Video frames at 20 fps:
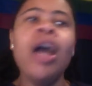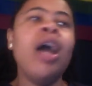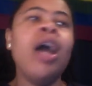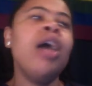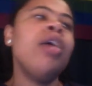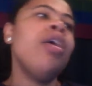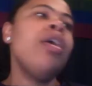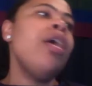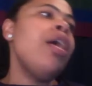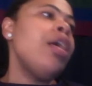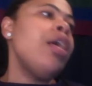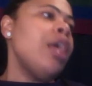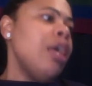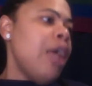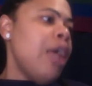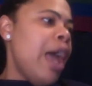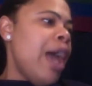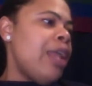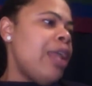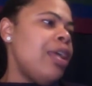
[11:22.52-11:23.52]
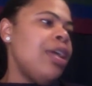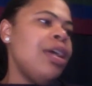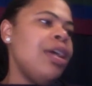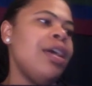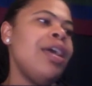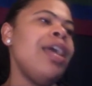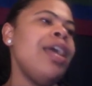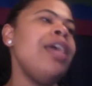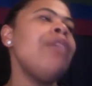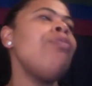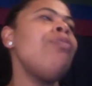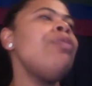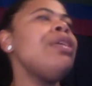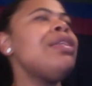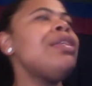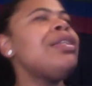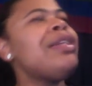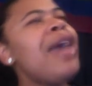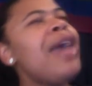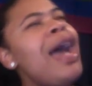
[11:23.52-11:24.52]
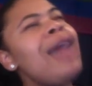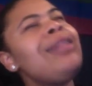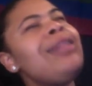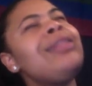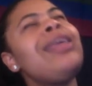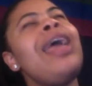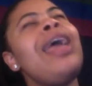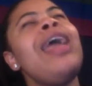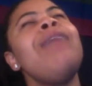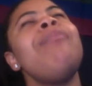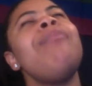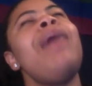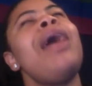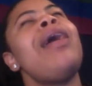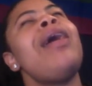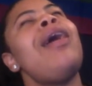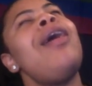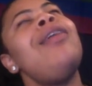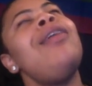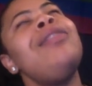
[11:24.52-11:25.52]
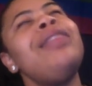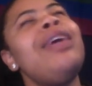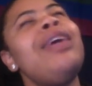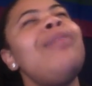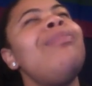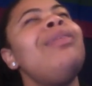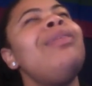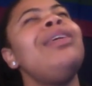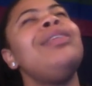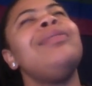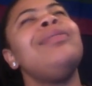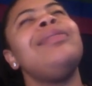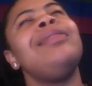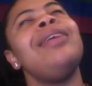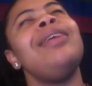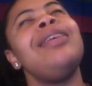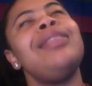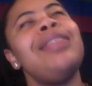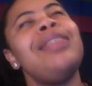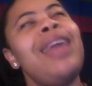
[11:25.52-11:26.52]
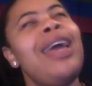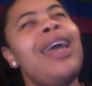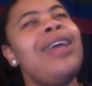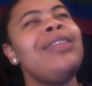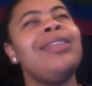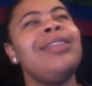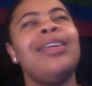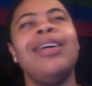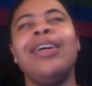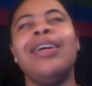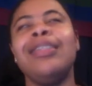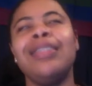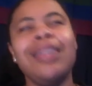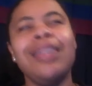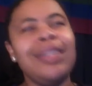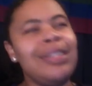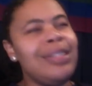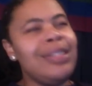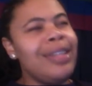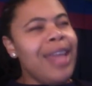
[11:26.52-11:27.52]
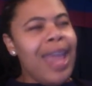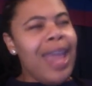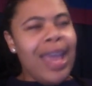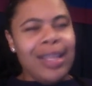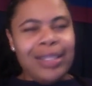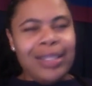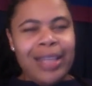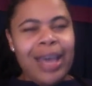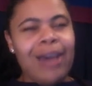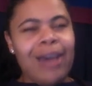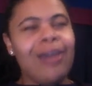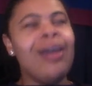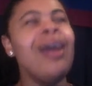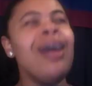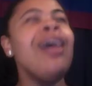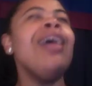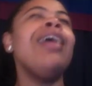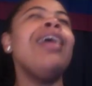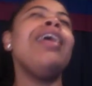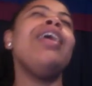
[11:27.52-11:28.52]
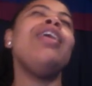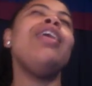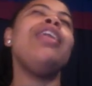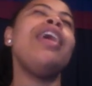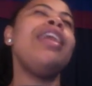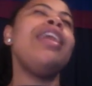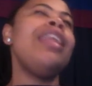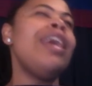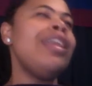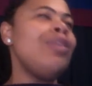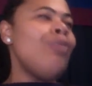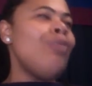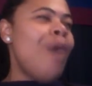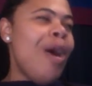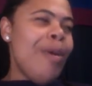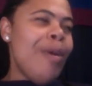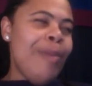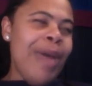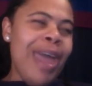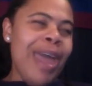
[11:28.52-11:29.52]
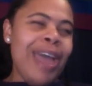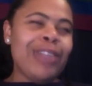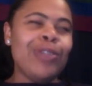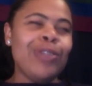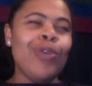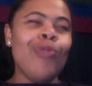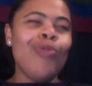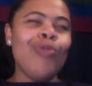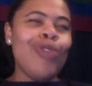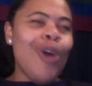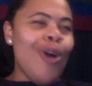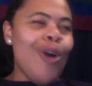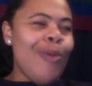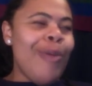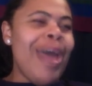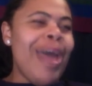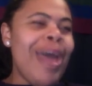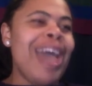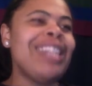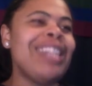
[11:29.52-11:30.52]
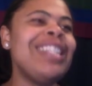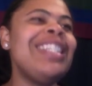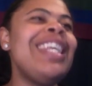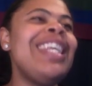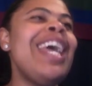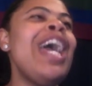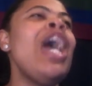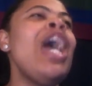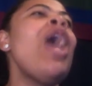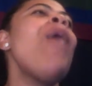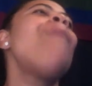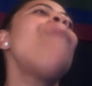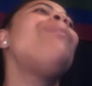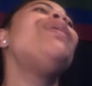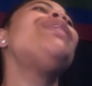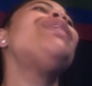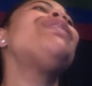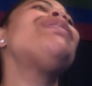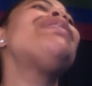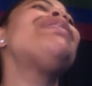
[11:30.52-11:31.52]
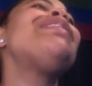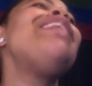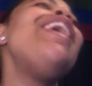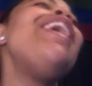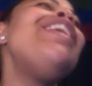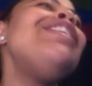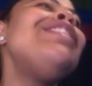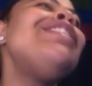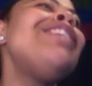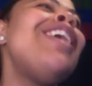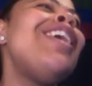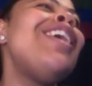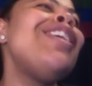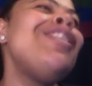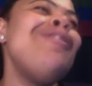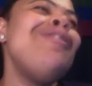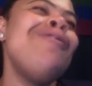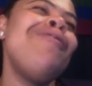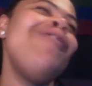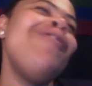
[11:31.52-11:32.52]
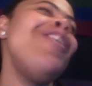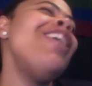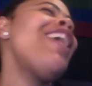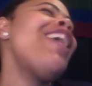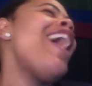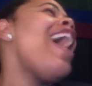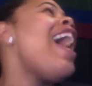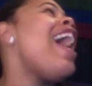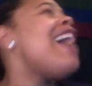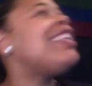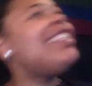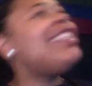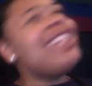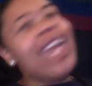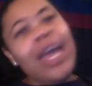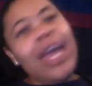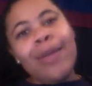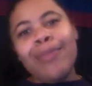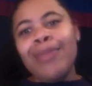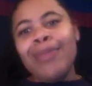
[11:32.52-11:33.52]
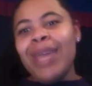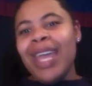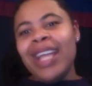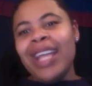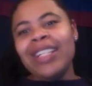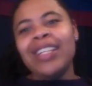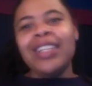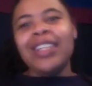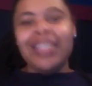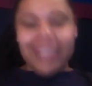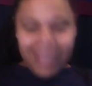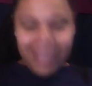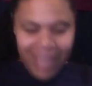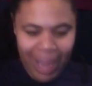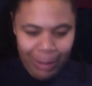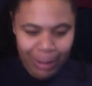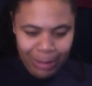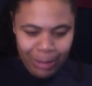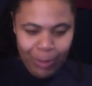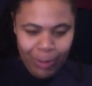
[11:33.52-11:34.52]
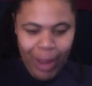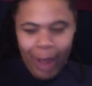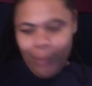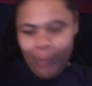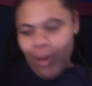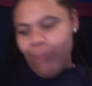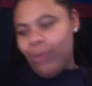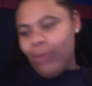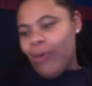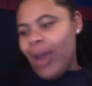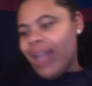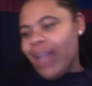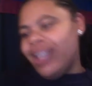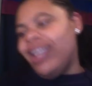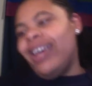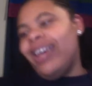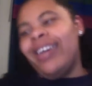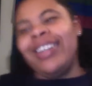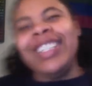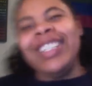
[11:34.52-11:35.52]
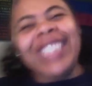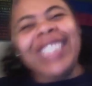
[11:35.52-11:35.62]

Girl, get out of here. And when Scott came back off that bus with the sage and her titties and ass out, and that lady walked past or drove past and said, Put some clothes on, you freak. I said, Bitch, that was a white woman right there.